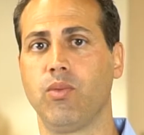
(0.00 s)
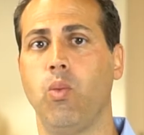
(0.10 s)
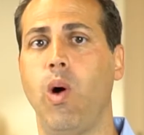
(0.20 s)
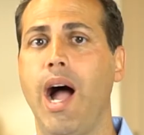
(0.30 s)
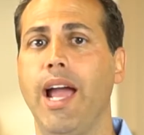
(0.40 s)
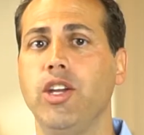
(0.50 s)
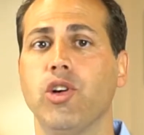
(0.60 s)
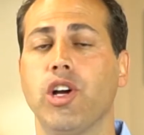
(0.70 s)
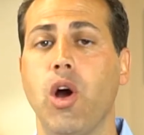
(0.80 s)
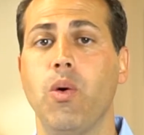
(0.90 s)
why
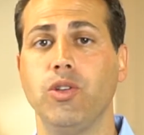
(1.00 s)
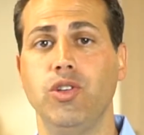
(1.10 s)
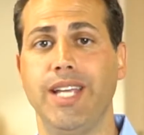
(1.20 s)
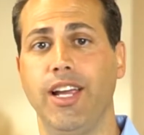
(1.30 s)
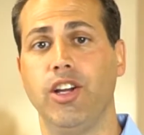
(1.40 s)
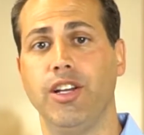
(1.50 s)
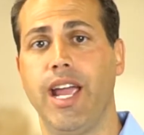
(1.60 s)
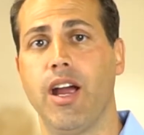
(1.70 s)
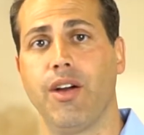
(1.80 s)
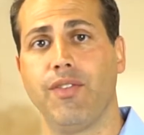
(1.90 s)
you're going to take good
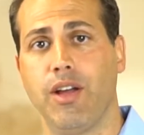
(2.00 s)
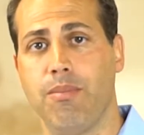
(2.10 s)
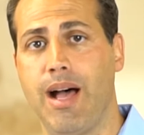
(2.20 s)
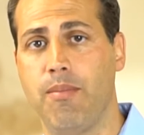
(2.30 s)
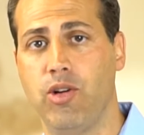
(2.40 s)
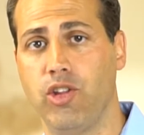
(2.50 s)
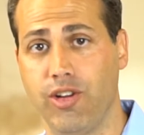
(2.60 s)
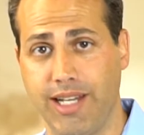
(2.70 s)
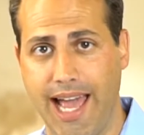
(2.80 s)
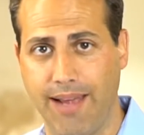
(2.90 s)
care of their mom or
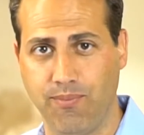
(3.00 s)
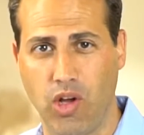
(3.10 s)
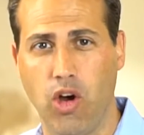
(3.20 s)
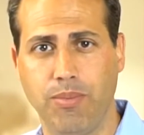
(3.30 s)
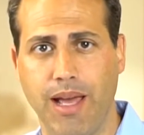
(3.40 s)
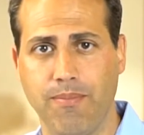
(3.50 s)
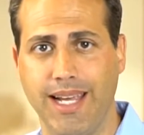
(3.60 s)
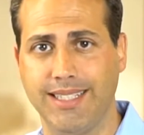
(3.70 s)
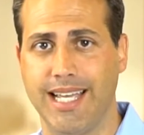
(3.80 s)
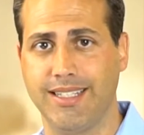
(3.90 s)
their dad. I hope that
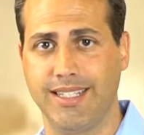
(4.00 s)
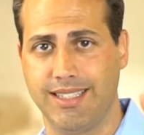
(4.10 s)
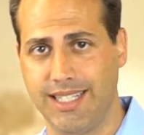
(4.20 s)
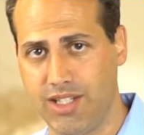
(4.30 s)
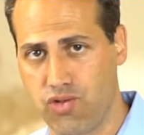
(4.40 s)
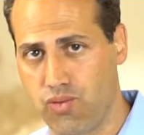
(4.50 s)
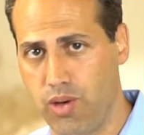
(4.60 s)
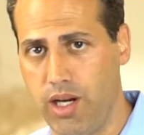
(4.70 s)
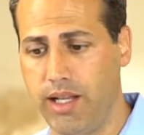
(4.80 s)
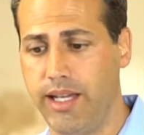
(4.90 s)
makes sense, because this is
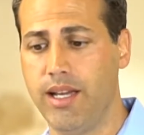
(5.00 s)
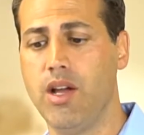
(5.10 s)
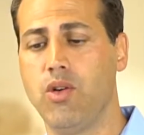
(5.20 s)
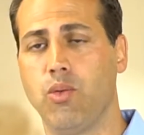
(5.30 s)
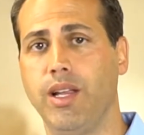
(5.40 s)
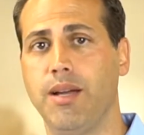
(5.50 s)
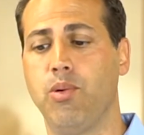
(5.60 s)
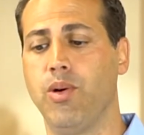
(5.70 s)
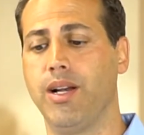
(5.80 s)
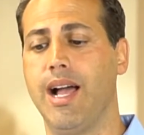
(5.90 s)
really, really
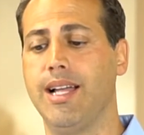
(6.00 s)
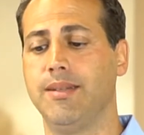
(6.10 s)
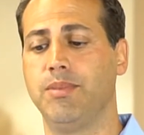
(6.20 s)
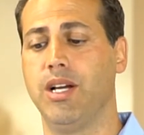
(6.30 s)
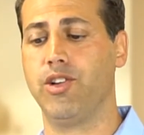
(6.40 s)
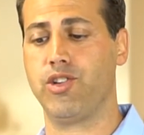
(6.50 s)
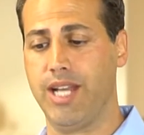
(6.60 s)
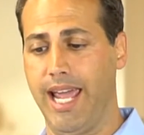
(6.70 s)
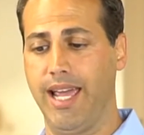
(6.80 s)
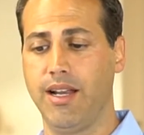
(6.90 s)
important concept to
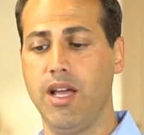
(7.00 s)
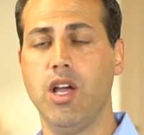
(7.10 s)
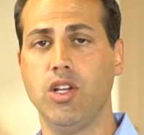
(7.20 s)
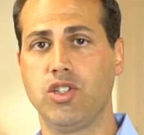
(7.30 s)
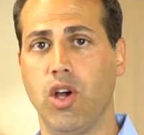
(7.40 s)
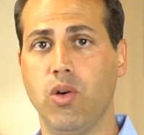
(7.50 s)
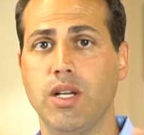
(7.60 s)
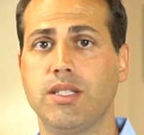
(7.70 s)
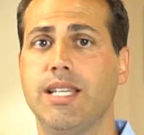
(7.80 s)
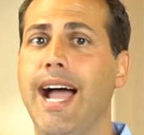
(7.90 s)
understand.
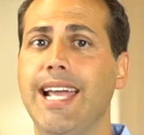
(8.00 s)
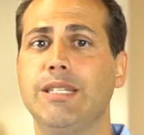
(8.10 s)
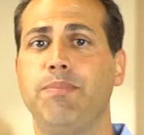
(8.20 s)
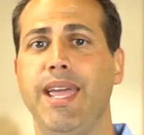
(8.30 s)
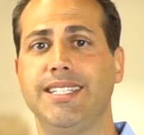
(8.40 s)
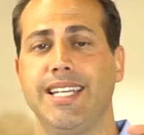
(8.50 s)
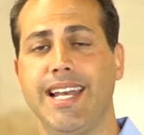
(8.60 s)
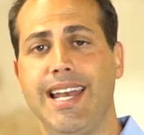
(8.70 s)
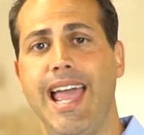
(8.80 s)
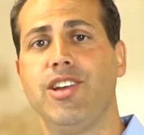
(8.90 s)
So science-based
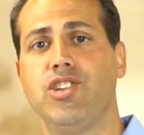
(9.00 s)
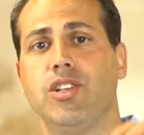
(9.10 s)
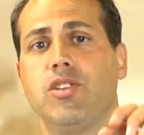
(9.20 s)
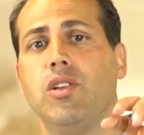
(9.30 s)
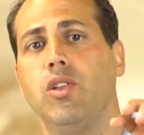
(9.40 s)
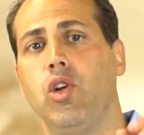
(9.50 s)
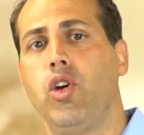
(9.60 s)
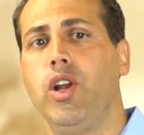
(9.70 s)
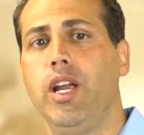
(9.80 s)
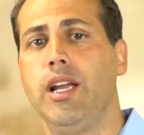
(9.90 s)
connection is
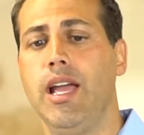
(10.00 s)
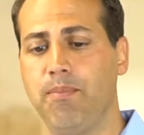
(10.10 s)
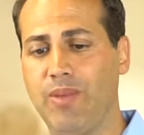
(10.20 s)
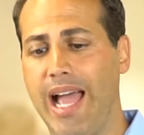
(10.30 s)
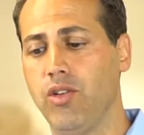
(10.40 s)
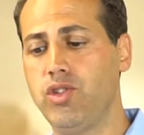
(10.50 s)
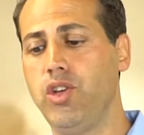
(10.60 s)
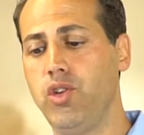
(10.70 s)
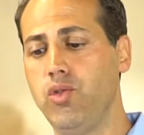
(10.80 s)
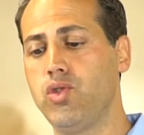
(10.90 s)
learning how to
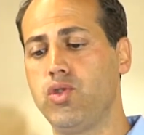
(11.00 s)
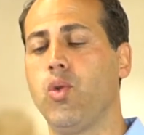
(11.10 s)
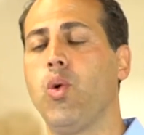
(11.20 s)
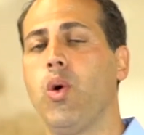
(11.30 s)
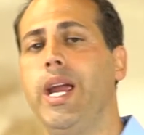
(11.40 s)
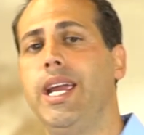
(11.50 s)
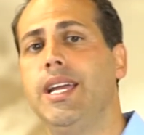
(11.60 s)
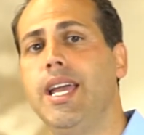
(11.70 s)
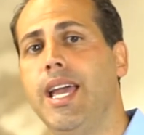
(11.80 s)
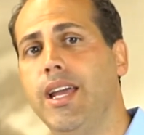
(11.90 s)
use story
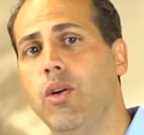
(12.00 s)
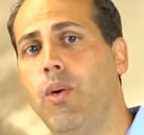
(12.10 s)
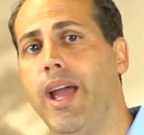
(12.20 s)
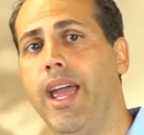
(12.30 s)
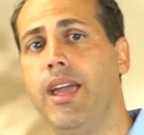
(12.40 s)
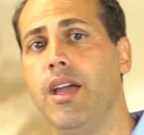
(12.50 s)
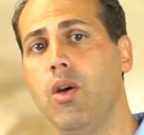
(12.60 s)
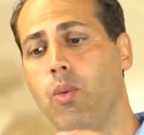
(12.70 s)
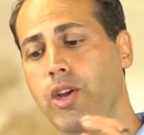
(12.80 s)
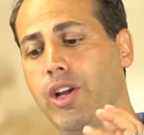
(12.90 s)
in a way
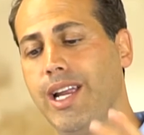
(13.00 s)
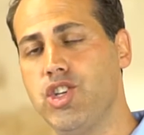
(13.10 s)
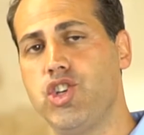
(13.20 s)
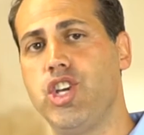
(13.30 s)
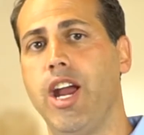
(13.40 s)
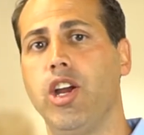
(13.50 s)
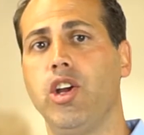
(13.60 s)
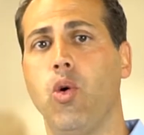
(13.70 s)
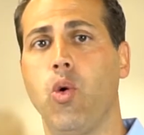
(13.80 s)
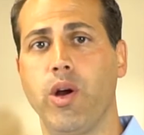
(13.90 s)
where you can share
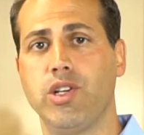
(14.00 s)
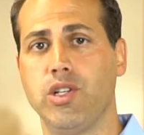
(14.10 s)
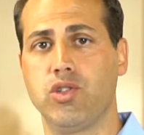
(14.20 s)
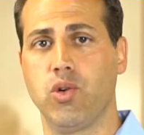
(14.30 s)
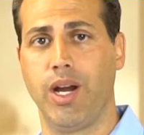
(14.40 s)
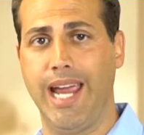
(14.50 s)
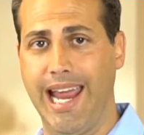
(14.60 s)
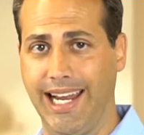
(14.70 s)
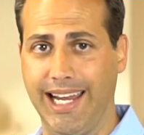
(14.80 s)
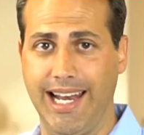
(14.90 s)
your origin story
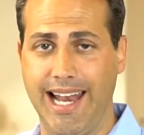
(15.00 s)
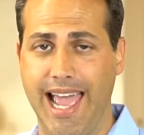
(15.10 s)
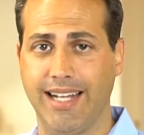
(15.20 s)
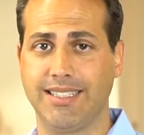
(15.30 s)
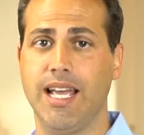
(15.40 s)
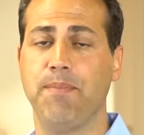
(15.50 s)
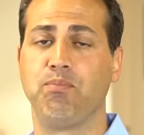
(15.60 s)
and it connects.